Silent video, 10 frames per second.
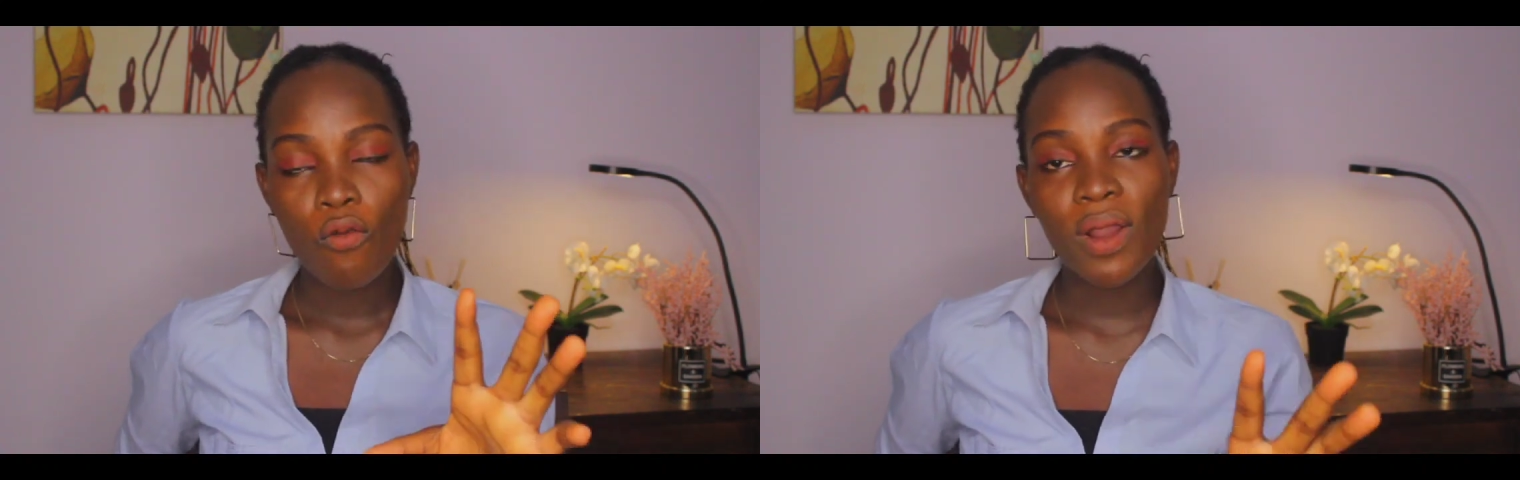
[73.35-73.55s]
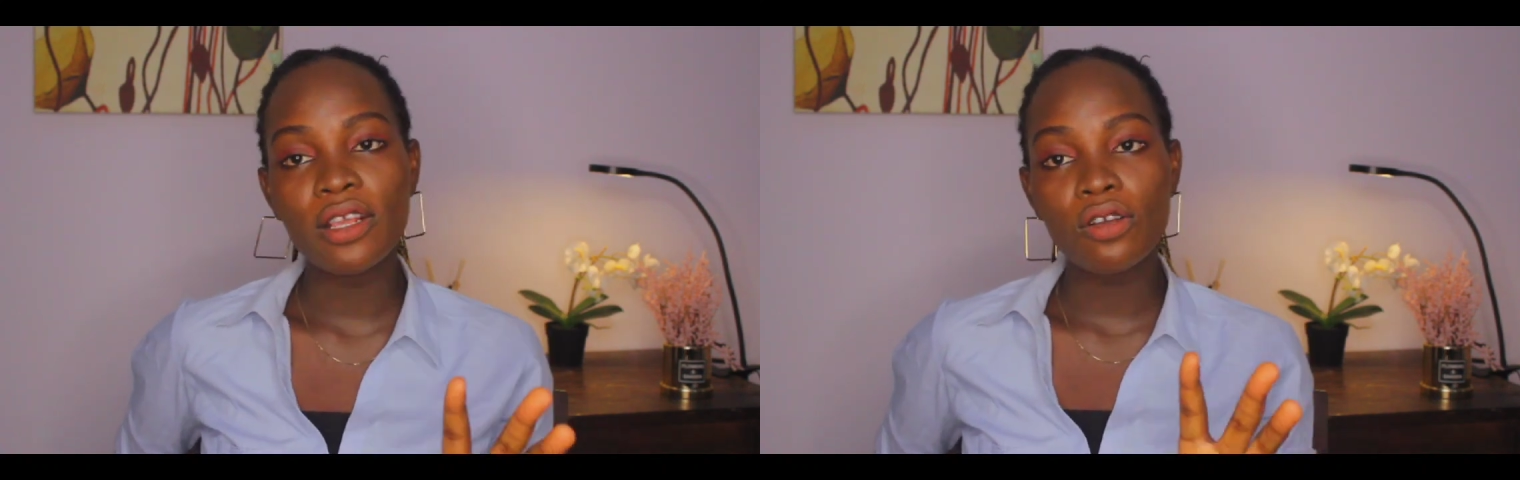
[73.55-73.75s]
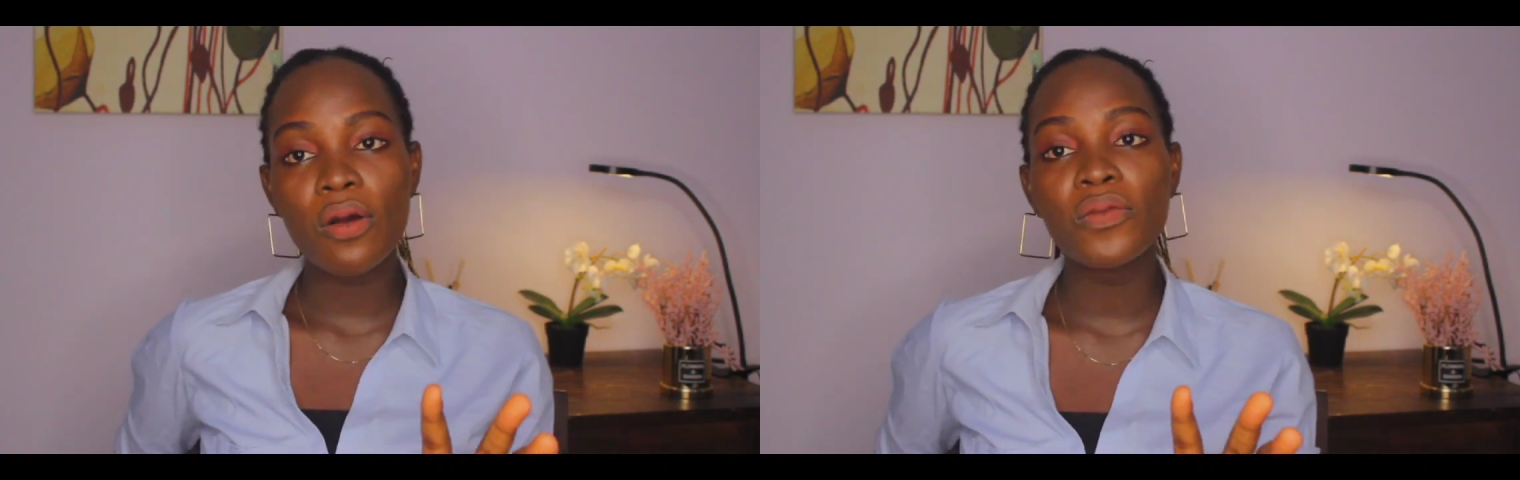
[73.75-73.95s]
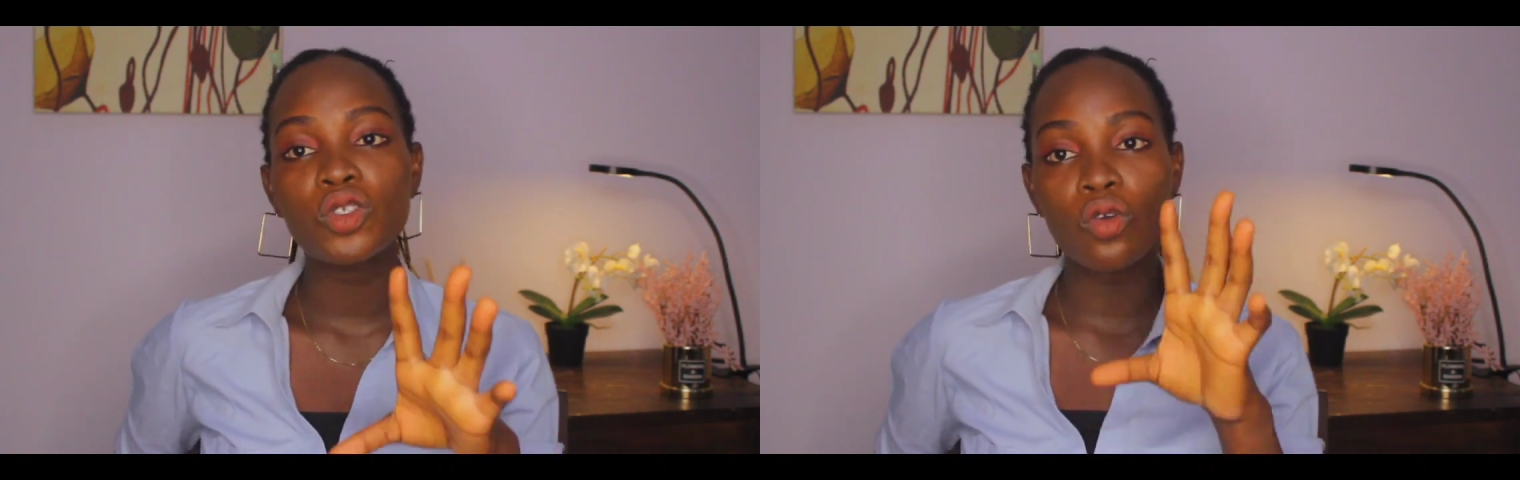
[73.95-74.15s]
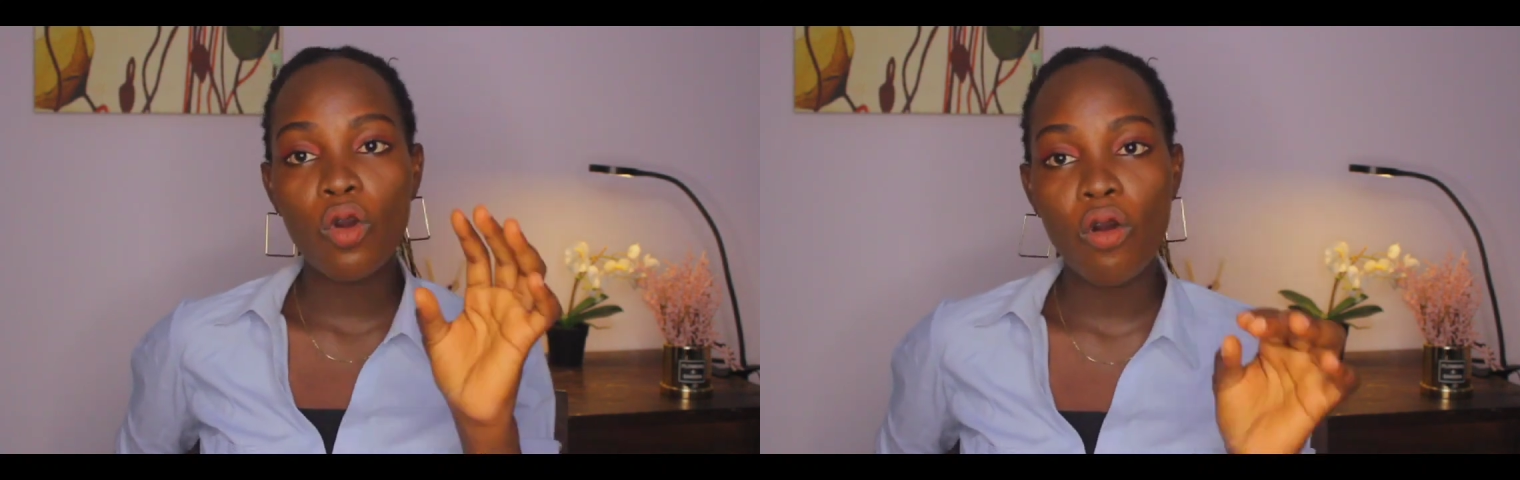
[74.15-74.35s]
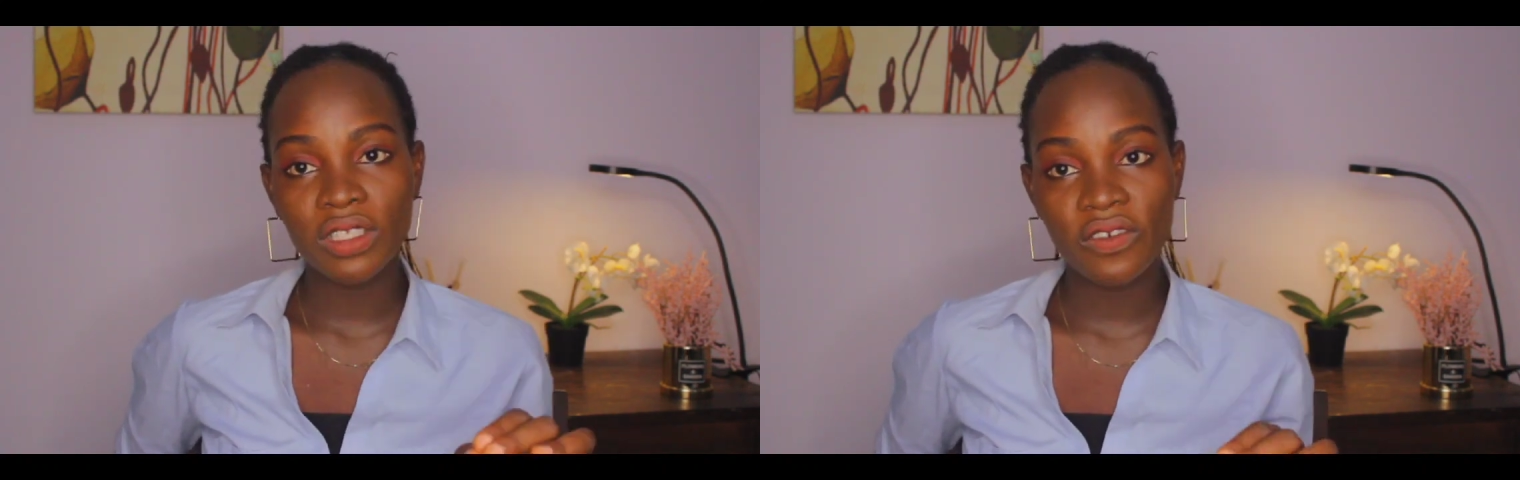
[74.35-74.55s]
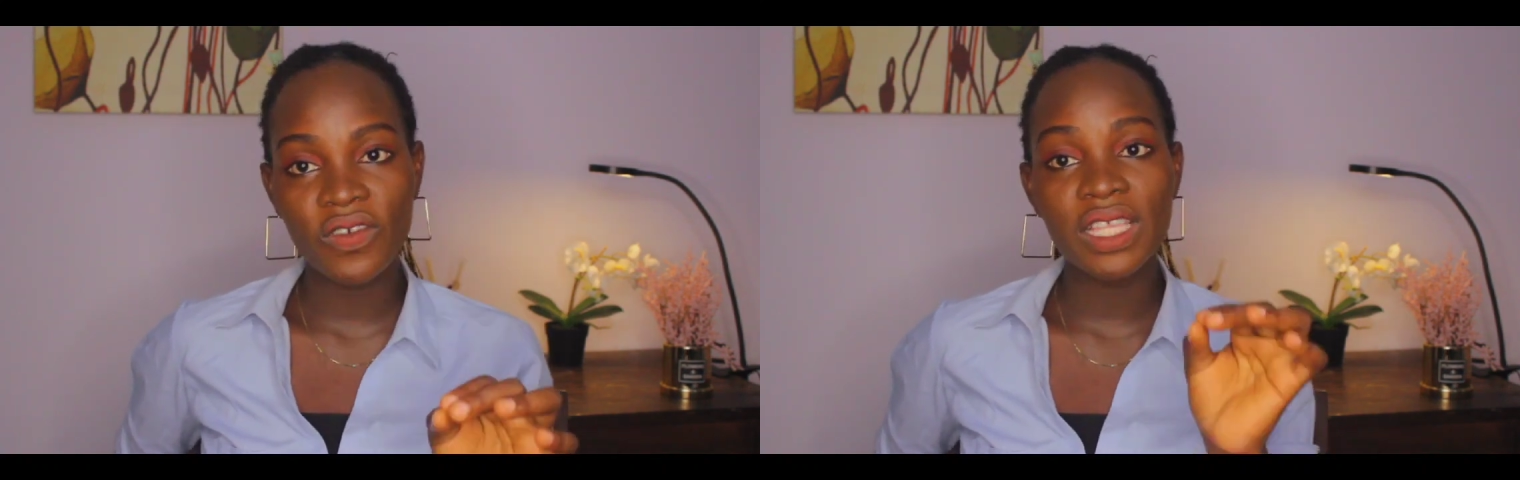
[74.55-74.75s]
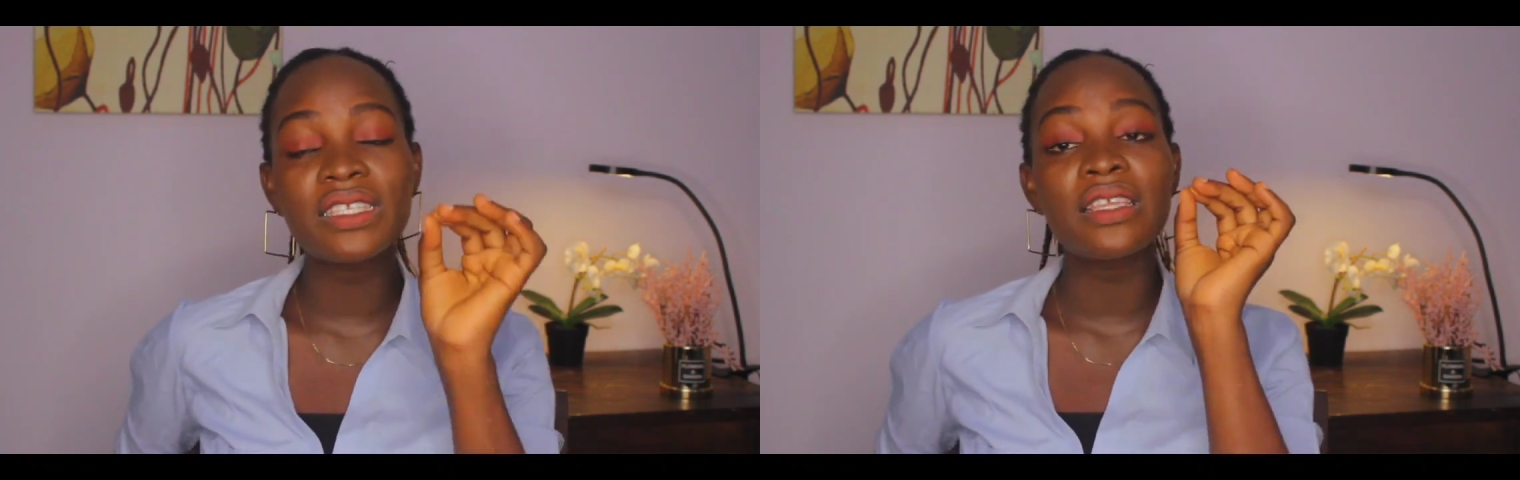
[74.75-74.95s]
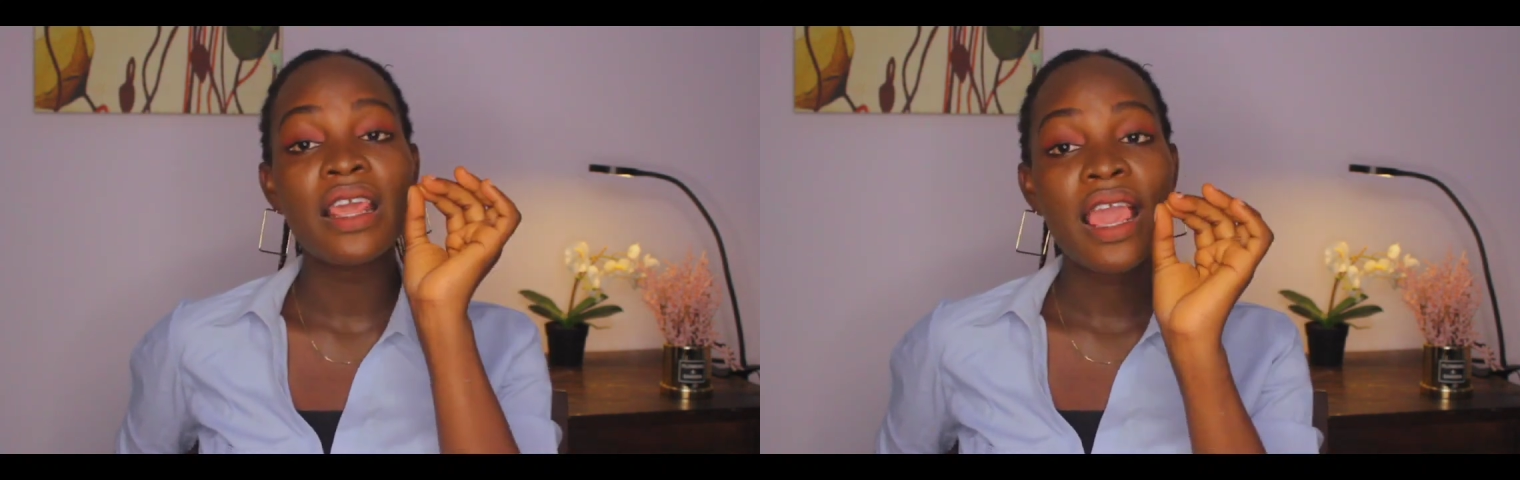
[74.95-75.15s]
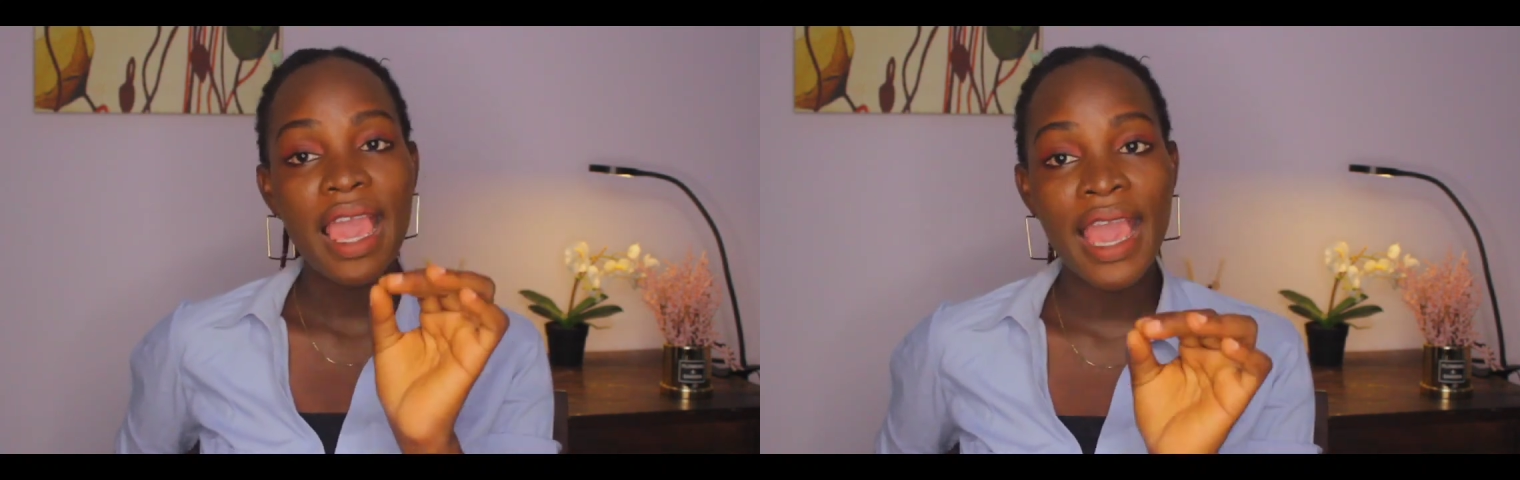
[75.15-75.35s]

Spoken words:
when it comes to cultivating